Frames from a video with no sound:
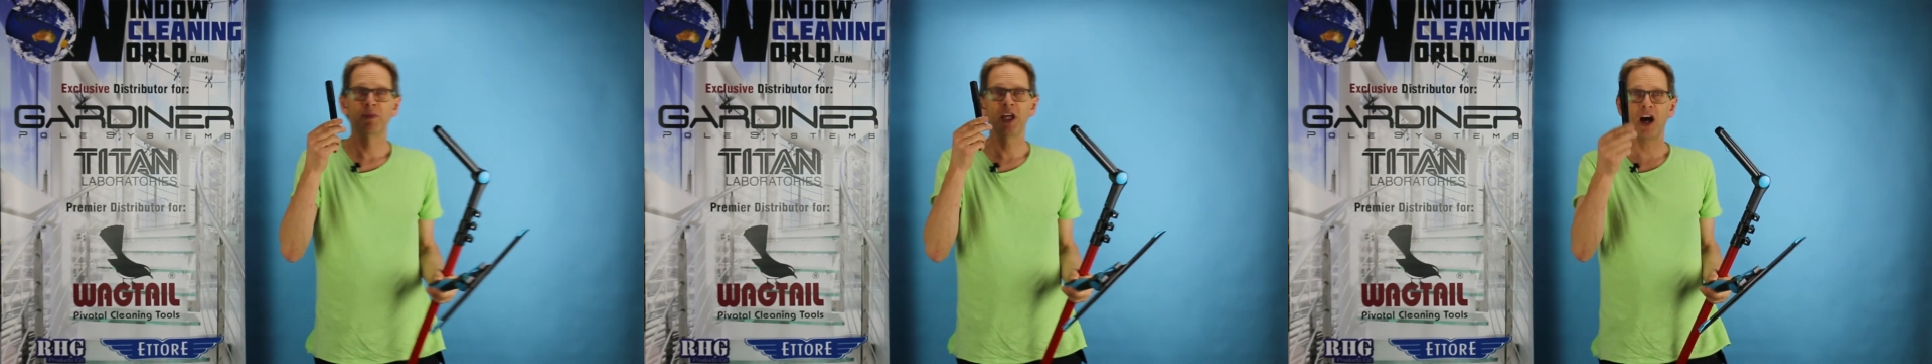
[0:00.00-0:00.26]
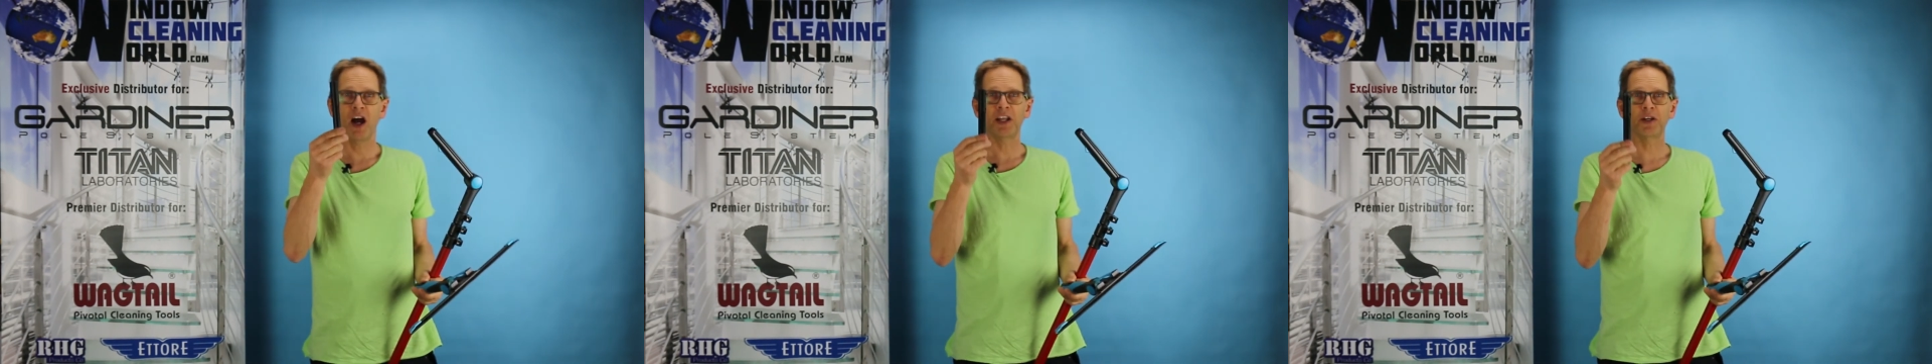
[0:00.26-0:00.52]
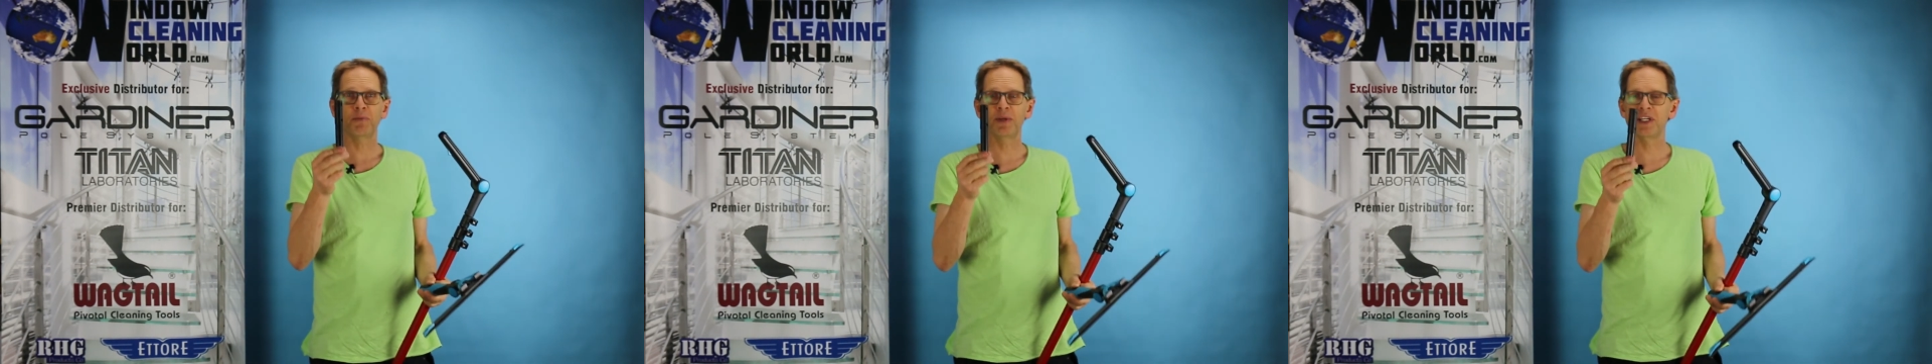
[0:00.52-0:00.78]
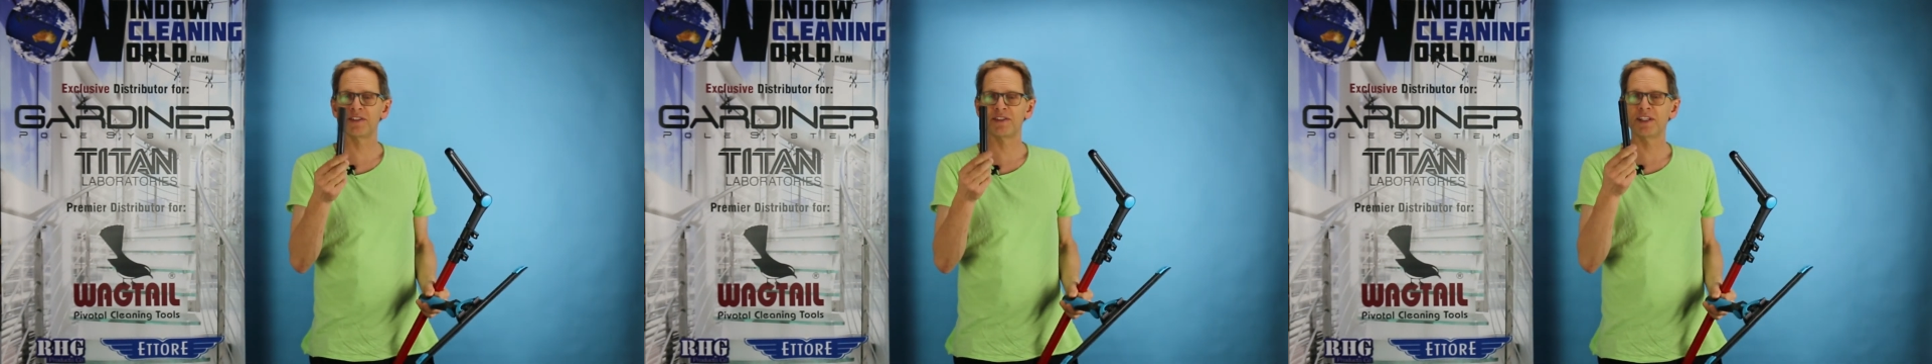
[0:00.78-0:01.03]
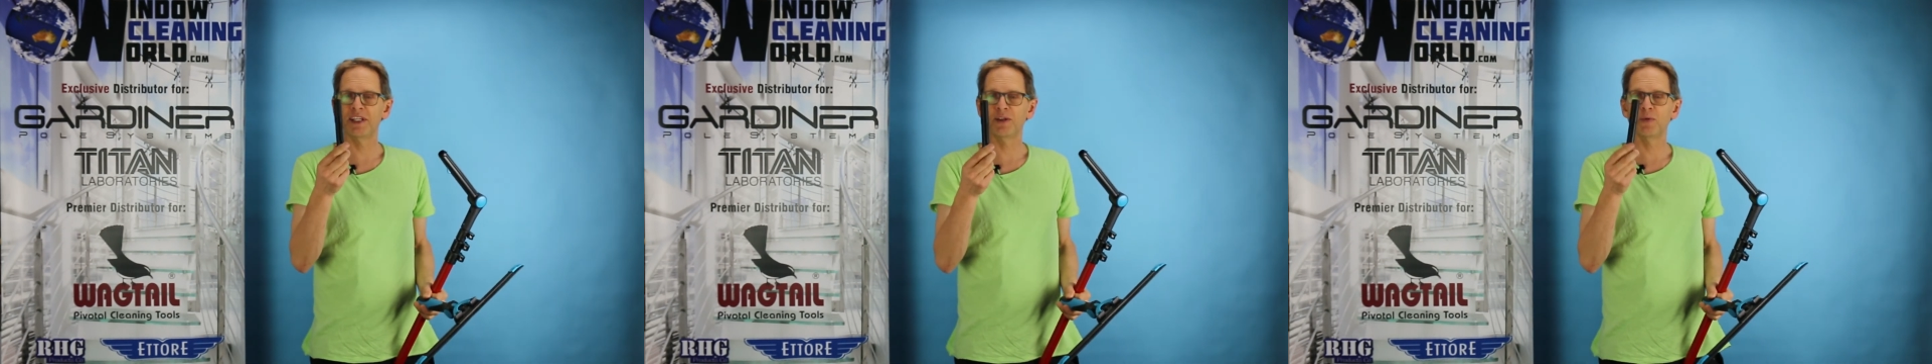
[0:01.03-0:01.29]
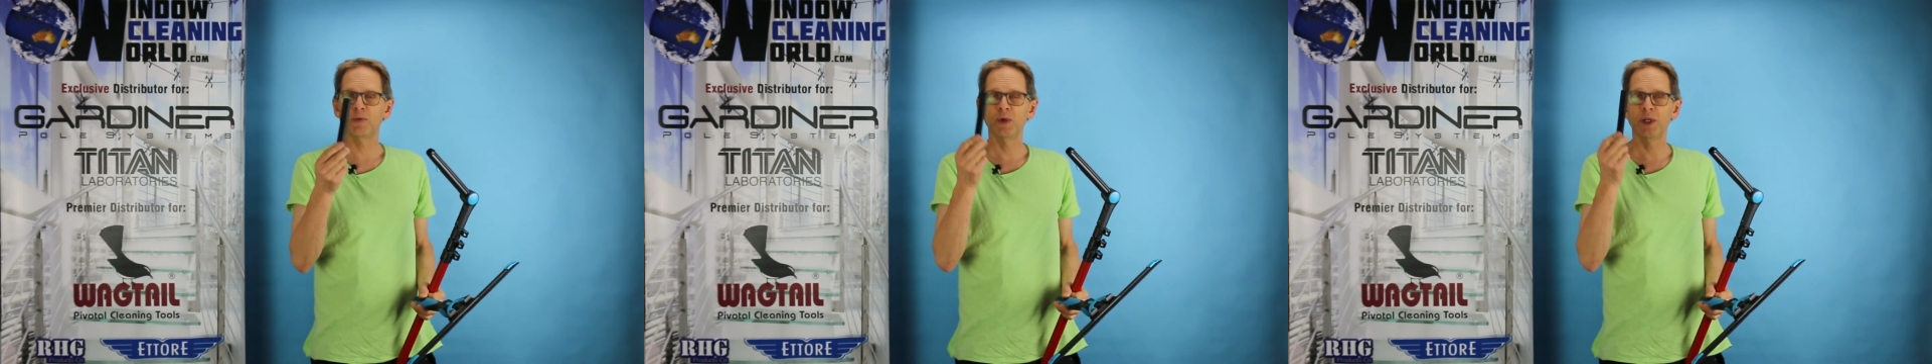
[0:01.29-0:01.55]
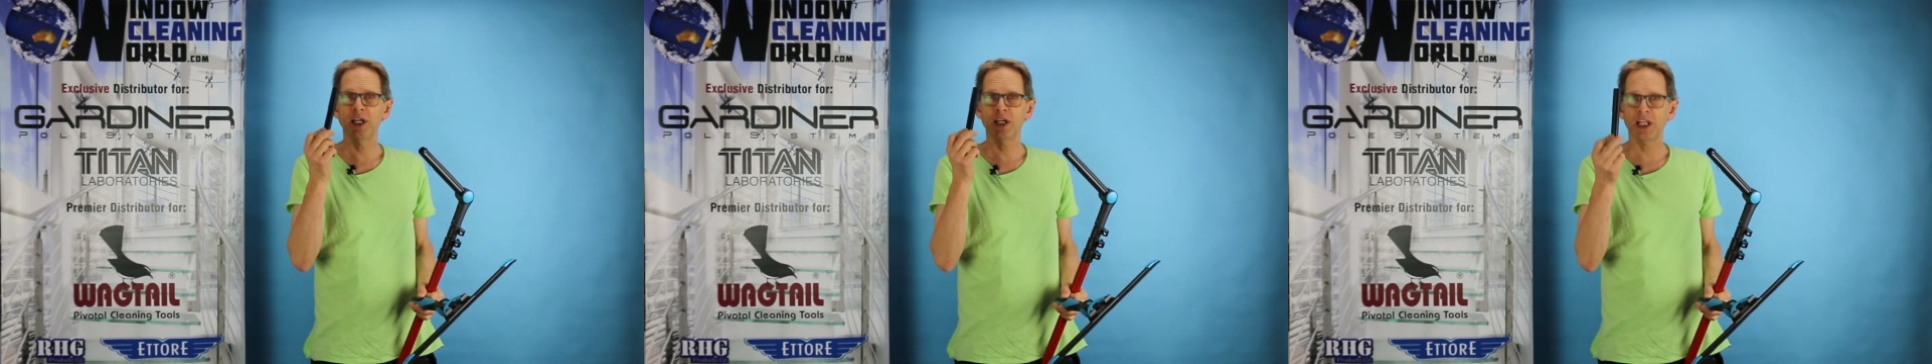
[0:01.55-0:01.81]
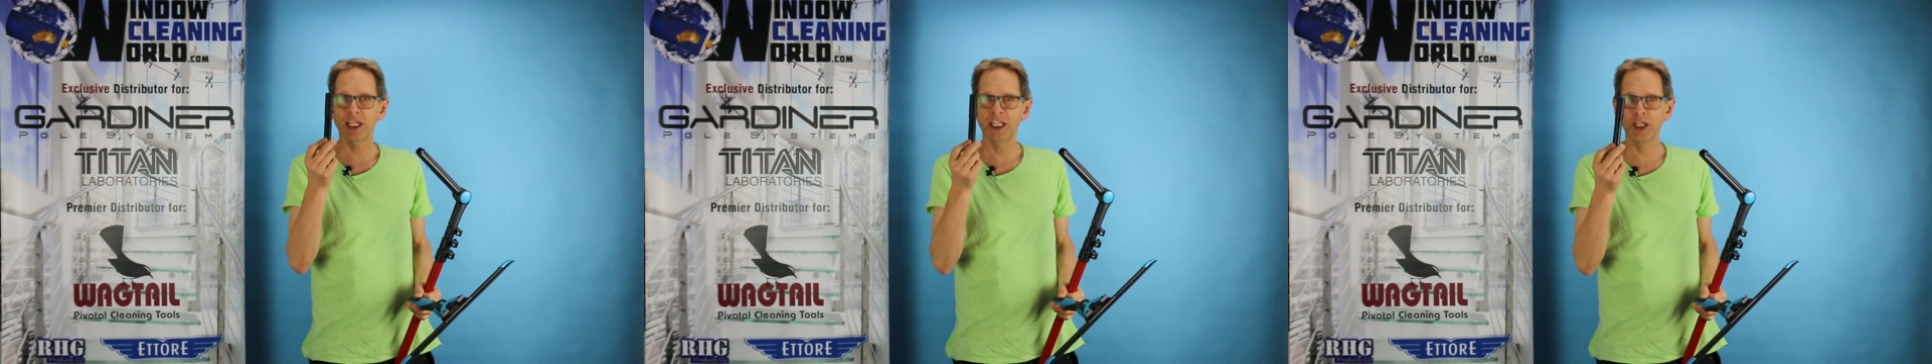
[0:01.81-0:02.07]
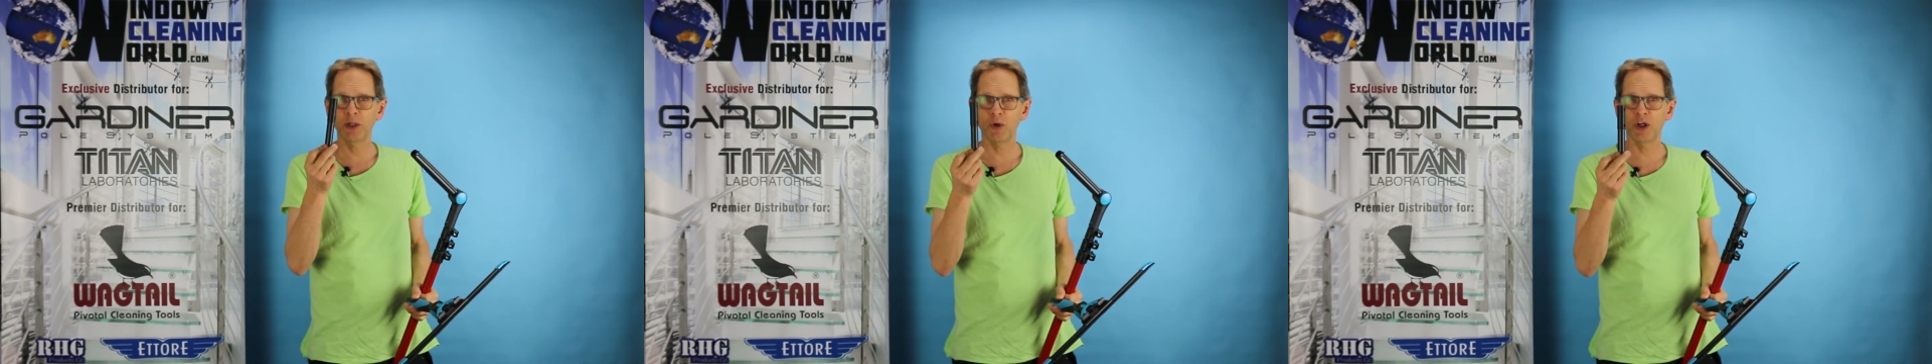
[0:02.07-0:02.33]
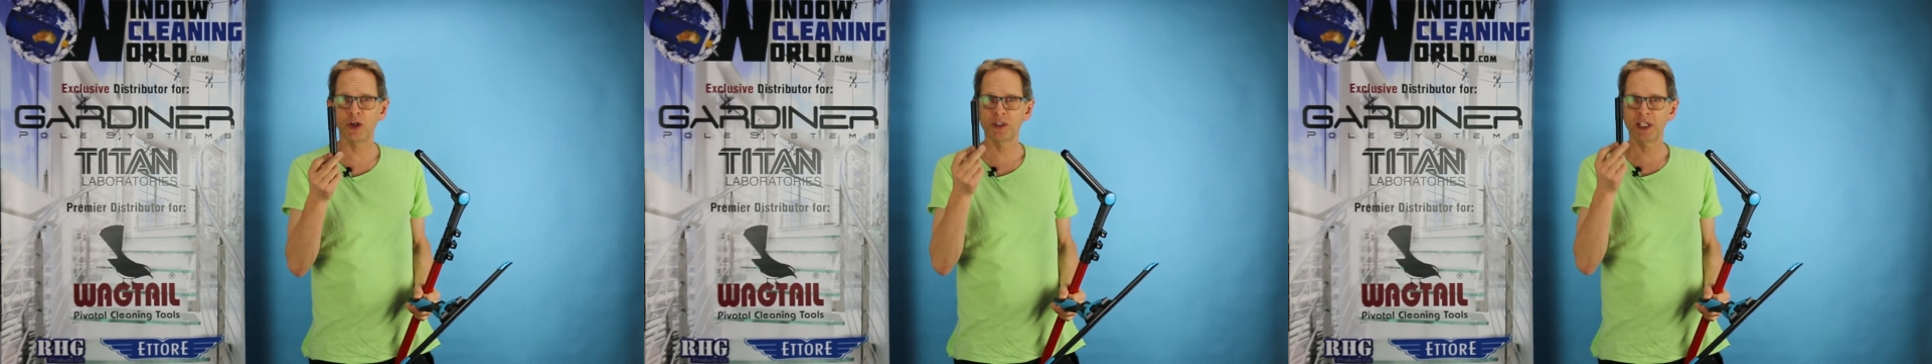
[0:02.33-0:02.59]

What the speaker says: item is the Window Cleaning World